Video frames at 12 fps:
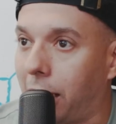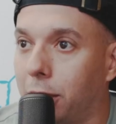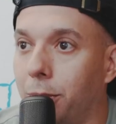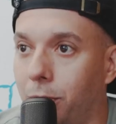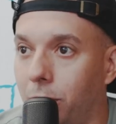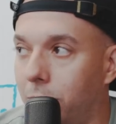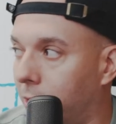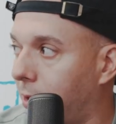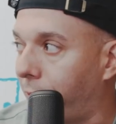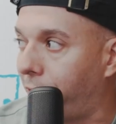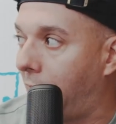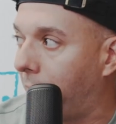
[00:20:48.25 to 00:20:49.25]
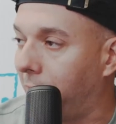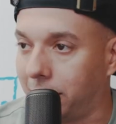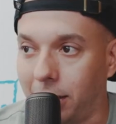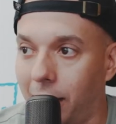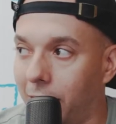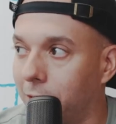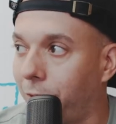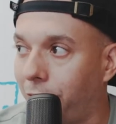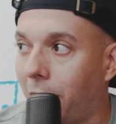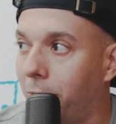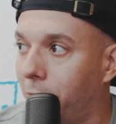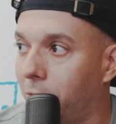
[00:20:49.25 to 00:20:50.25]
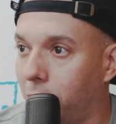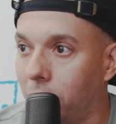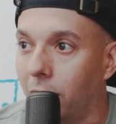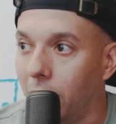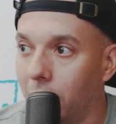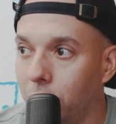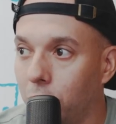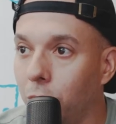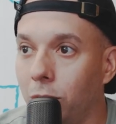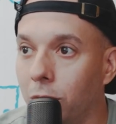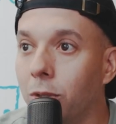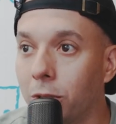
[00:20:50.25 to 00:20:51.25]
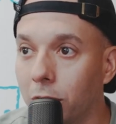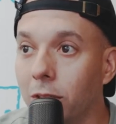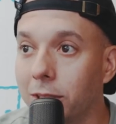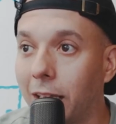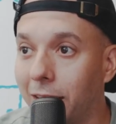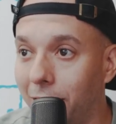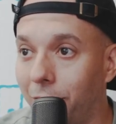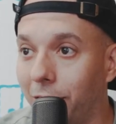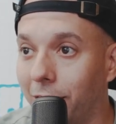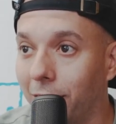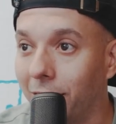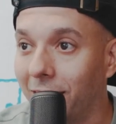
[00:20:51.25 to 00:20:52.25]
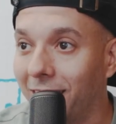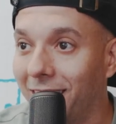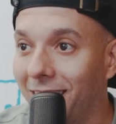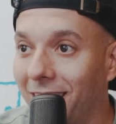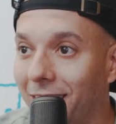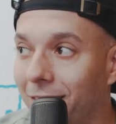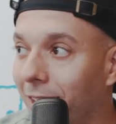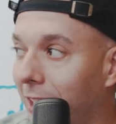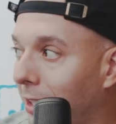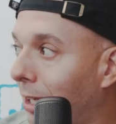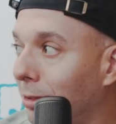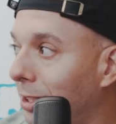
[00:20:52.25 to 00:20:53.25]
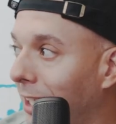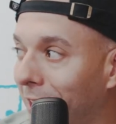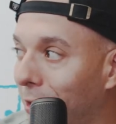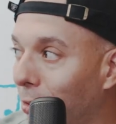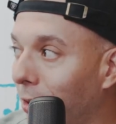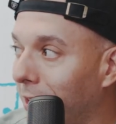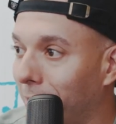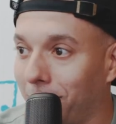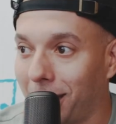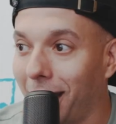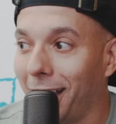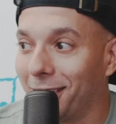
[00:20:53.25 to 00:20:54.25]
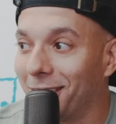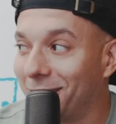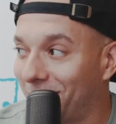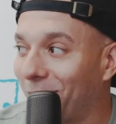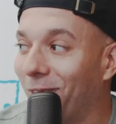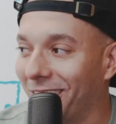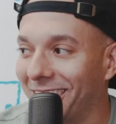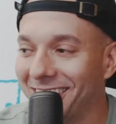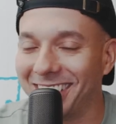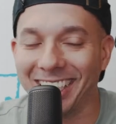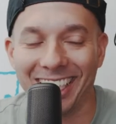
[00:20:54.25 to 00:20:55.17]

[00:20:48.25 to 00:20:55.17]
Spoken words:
actually there's a family?" I said, "Yeah, there's a family with 2 little girls that live here." They're like, "I don't see any toys." I'm like, "Yeah, they're in storage." You